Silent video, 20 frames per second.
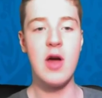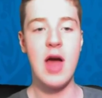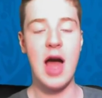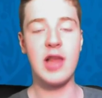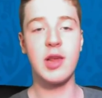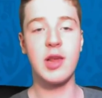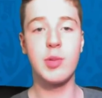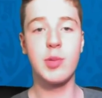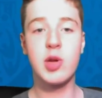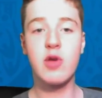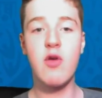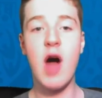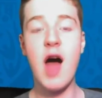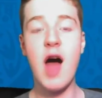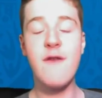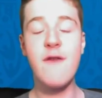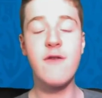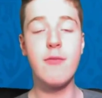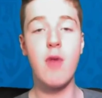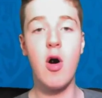and
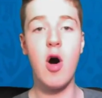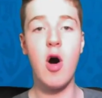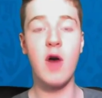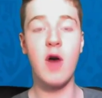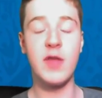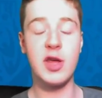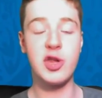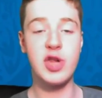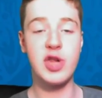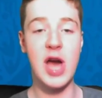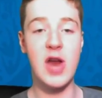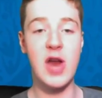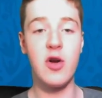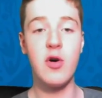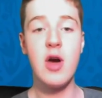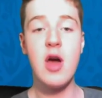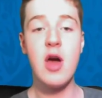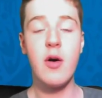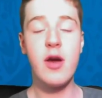subscribe for more on this channel.